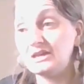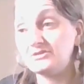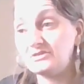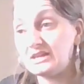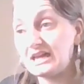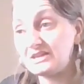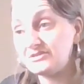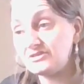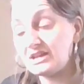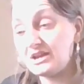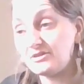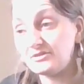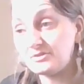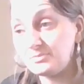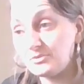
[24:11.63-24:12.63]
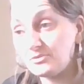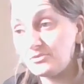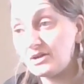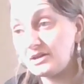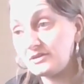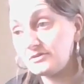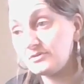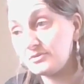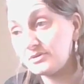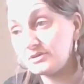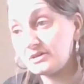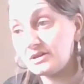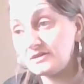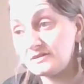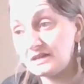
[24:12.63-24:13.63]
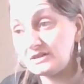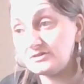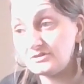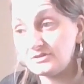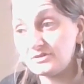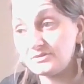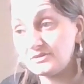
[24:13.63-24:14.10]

She had charitable rights organisations